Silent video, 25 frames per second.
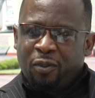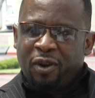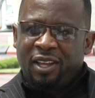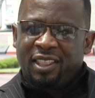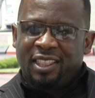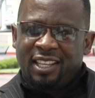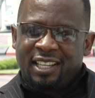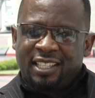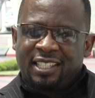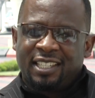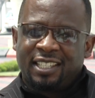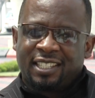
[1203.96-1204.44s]
when
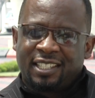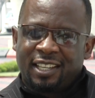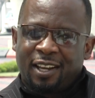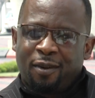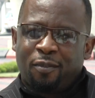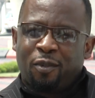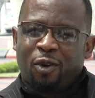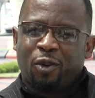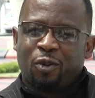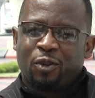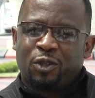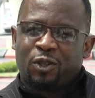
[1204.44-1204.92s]
they see
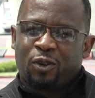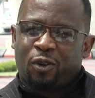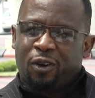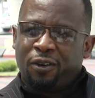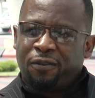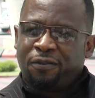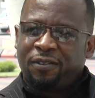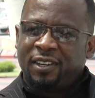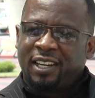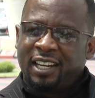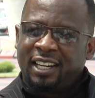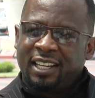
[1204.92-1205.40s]
someone who's
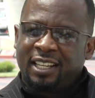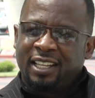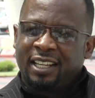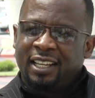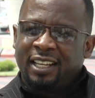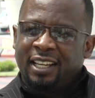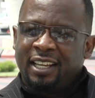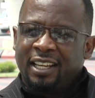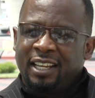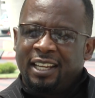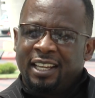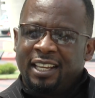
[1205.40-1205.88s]
confident,
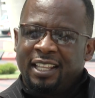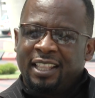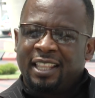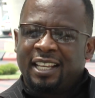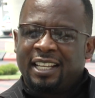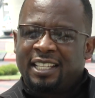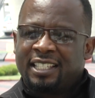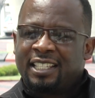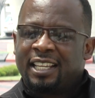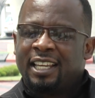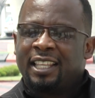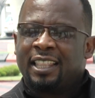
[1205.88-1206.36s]
they
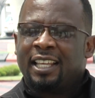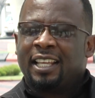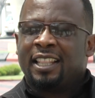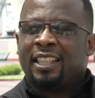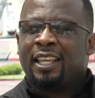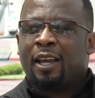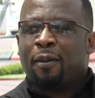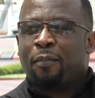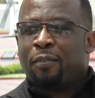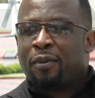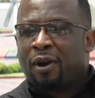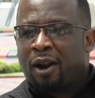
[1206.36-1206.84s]
say that
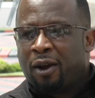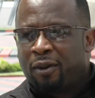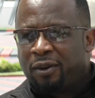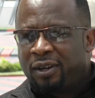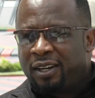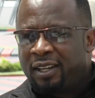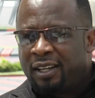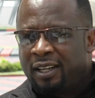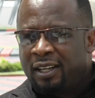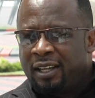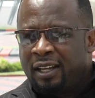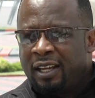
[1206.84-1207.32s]
they are proud.
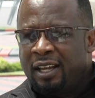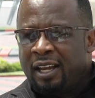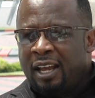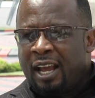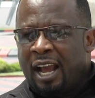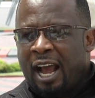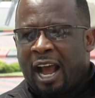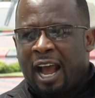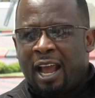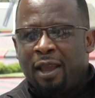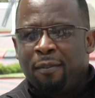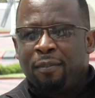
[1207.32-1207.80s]

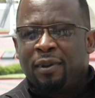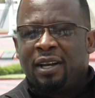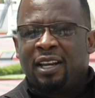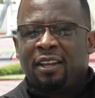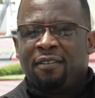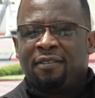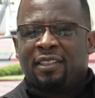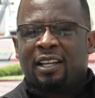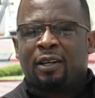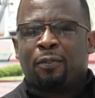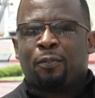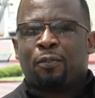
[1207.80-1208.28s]
I
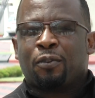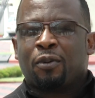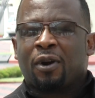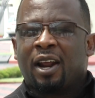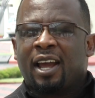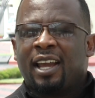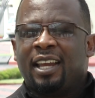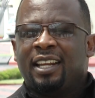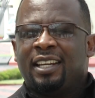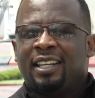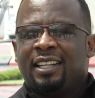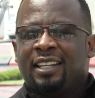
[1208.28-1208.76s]
believe that
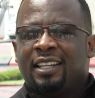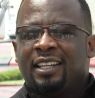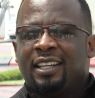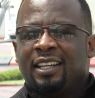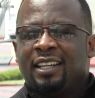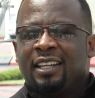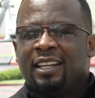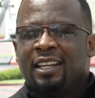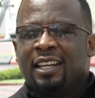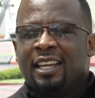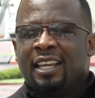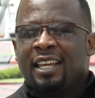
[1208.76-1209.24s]
pride
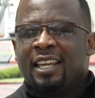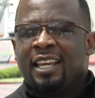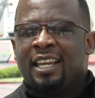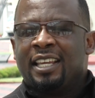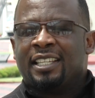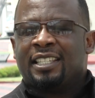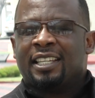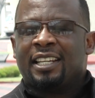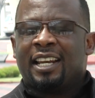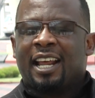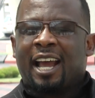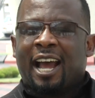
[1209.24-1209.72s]

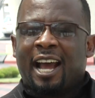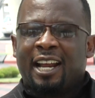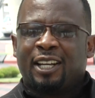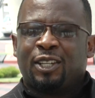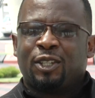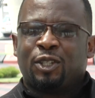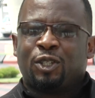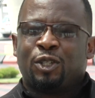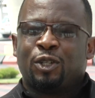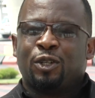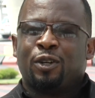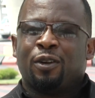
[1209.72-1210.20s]
is an
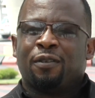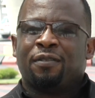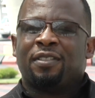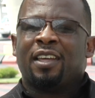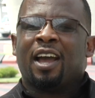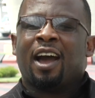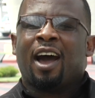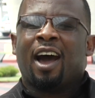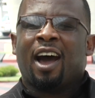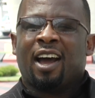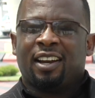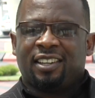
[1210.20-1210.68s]
attitude of
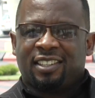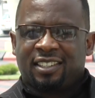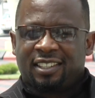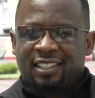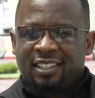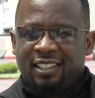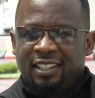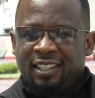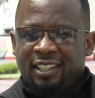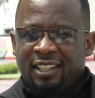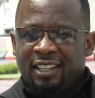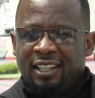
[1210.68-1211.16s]
their heart.
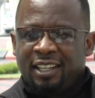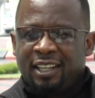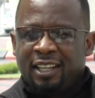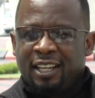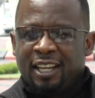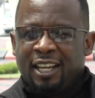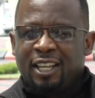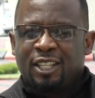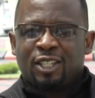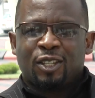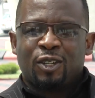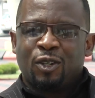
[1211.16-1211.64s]

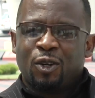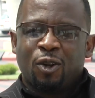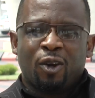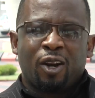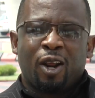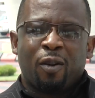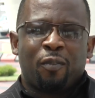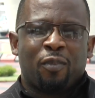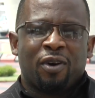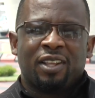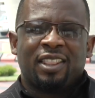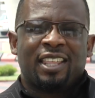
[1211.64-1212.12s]
It's not
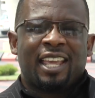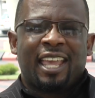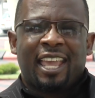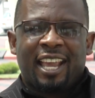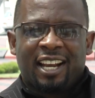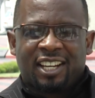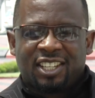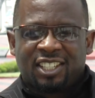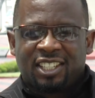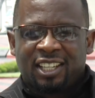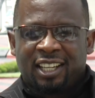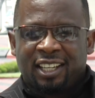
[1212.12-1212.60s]
about the
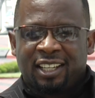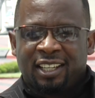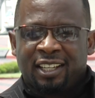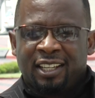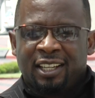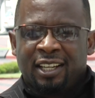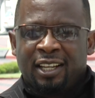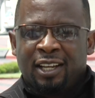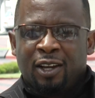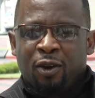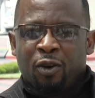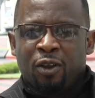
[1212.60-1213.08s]
action.
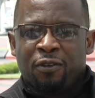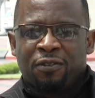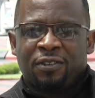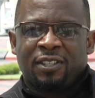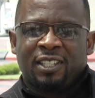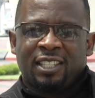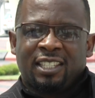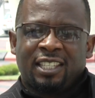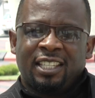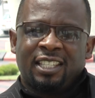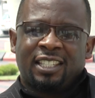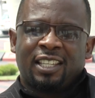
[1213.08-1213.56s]
If
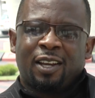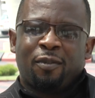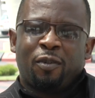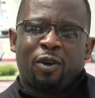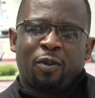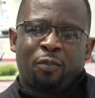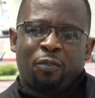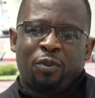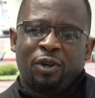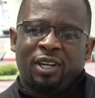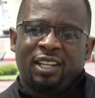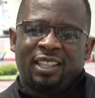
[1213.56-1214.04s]
you see
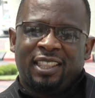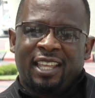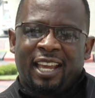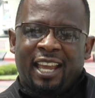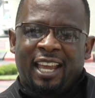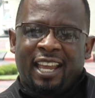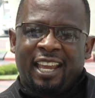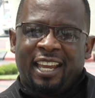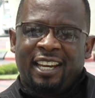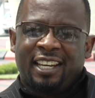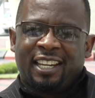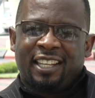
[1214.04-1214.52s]
someone putting
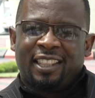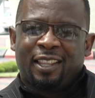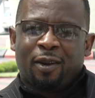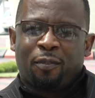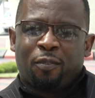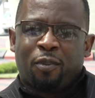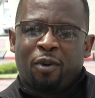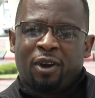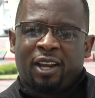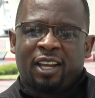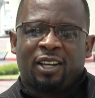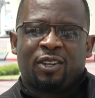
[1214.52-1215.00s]
their hand in the
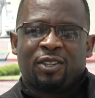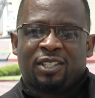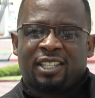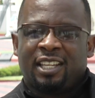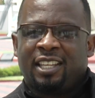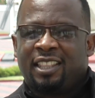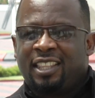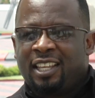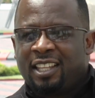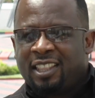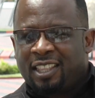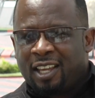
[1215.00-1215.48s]
pocket, you
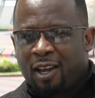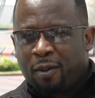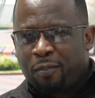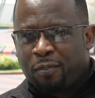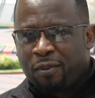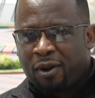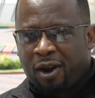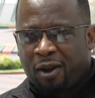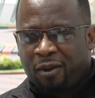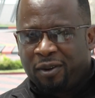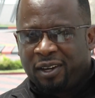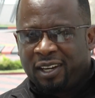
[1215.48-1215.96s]
say that they are
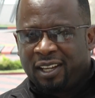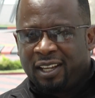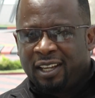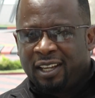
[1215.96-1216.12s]
proud.